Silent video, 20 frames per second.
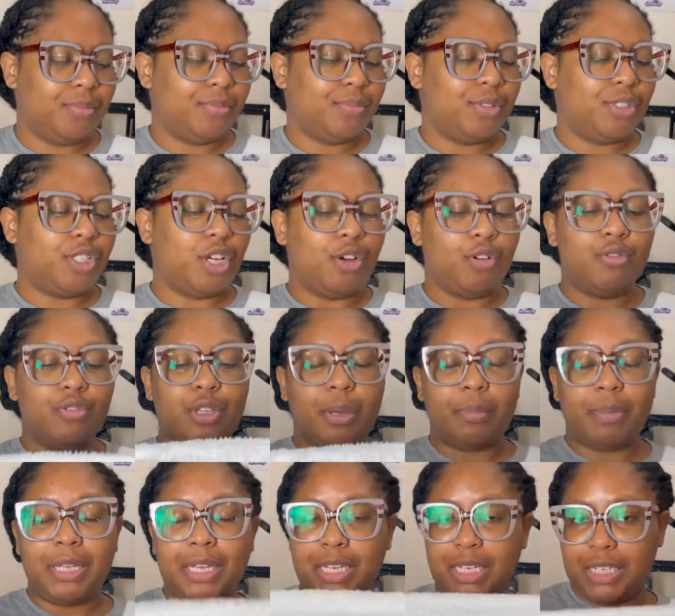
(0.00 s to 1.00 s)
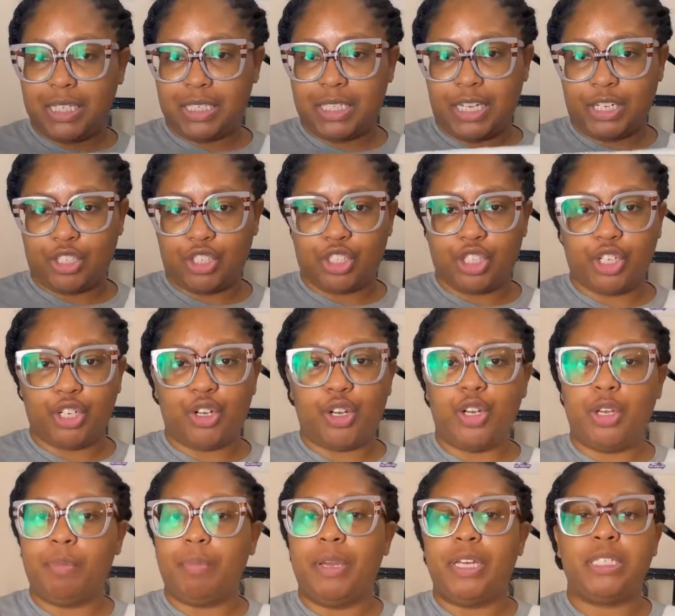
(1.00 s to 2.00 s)
So the blankety texture
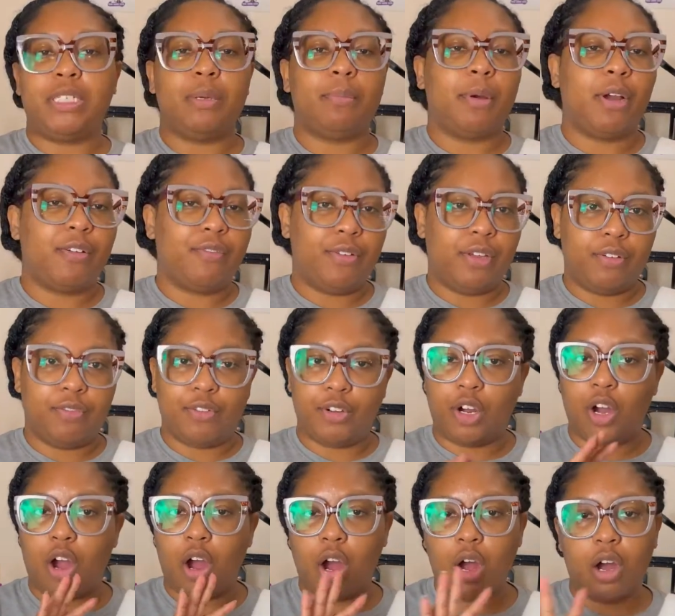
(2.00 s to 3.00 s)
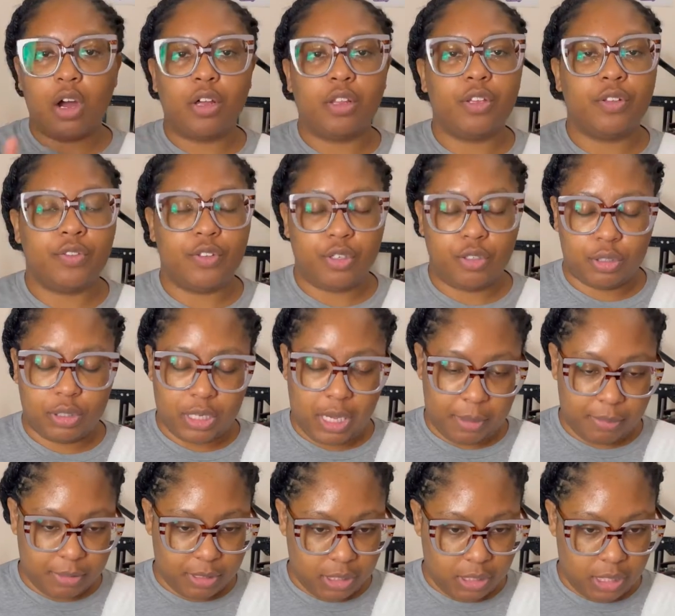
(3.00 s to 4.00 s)
makes it perfect for all of those
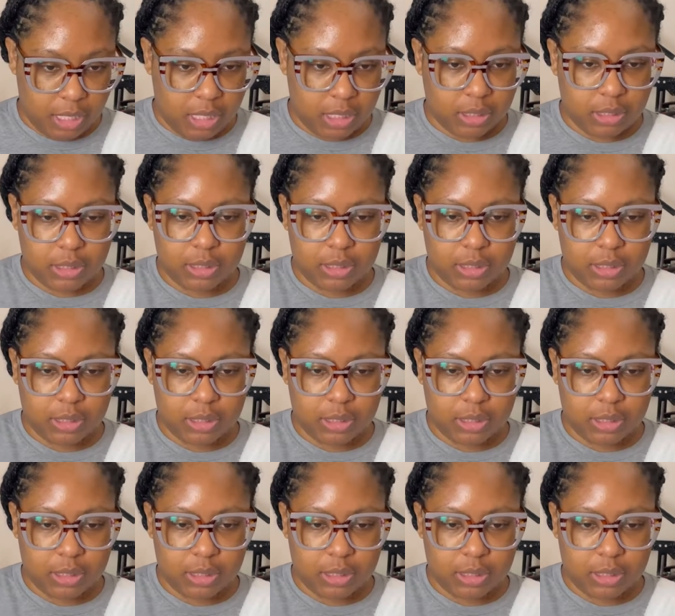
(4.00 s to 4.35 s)
types of things.